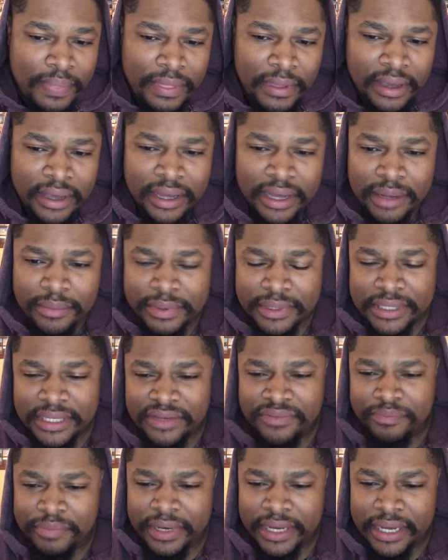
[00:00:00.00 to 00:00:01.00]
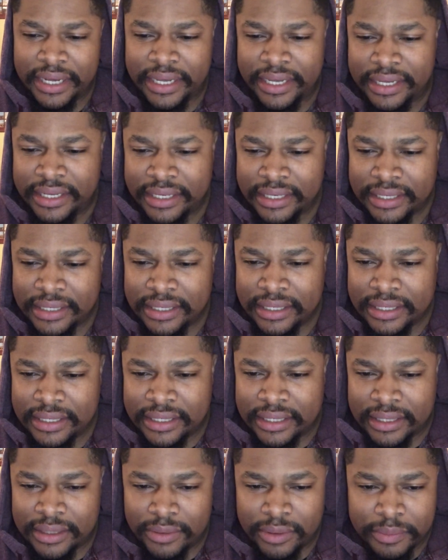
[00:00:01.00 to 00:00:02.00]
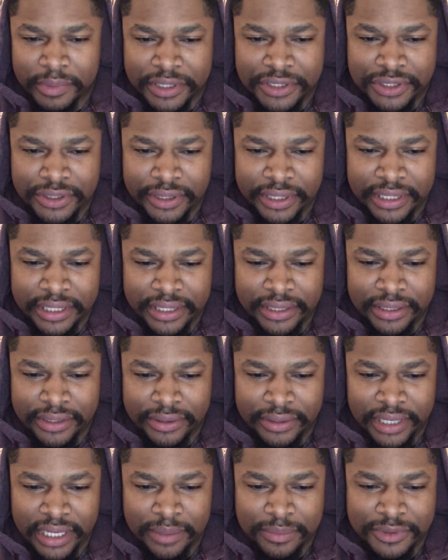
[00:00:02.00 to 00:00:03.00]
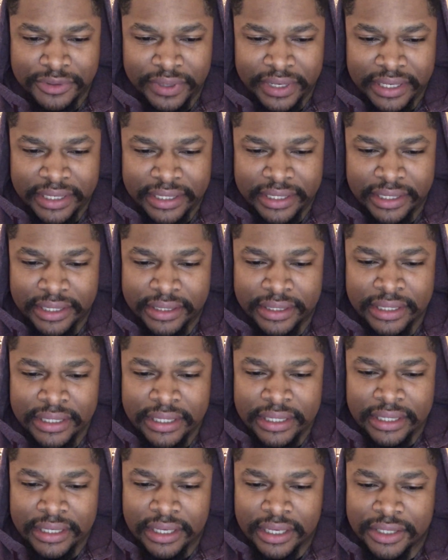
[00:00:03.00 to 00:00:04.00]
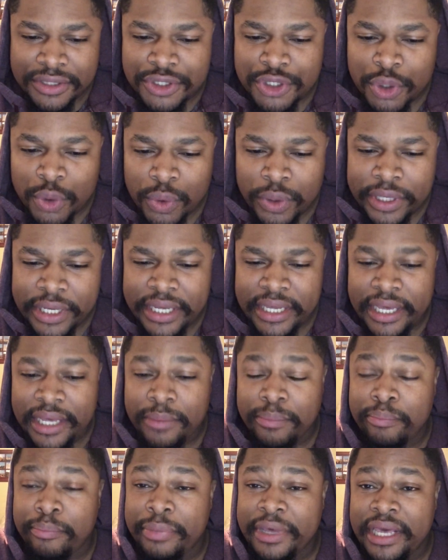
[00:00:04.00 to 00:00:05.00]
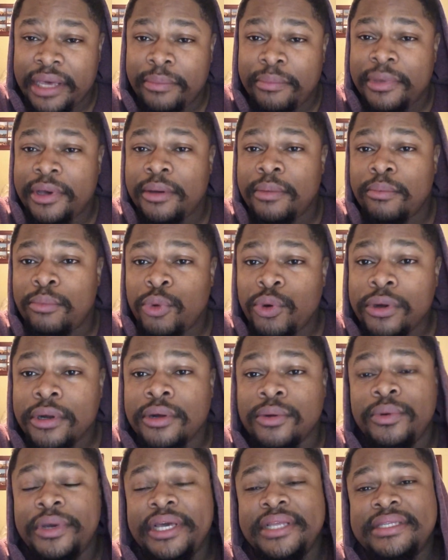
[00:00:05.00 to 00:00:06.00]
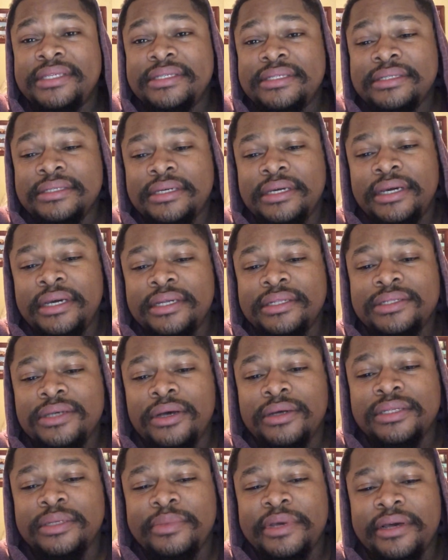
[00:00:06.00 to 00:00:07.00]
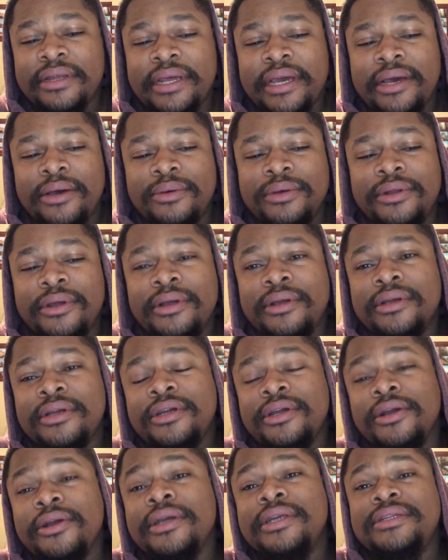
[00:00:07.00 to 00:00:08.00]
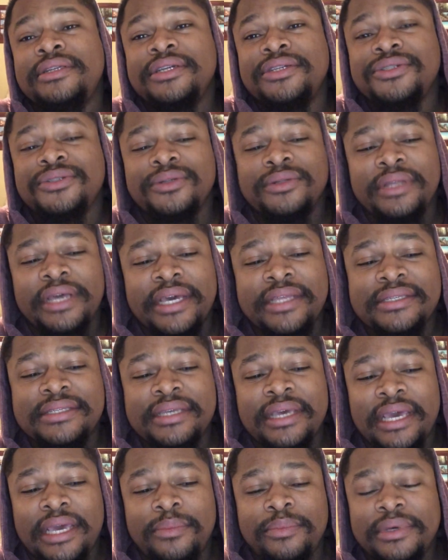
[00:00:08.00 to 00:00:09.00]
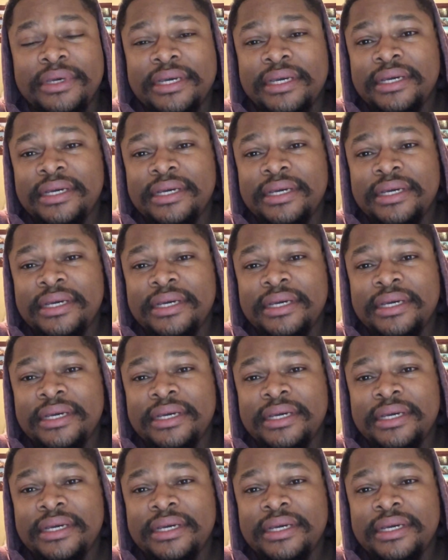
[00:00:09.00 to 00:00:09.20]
I believe by, I want to make sure I get their names right again. Choi and Bim Morowitz talked about how in our current digital landscape,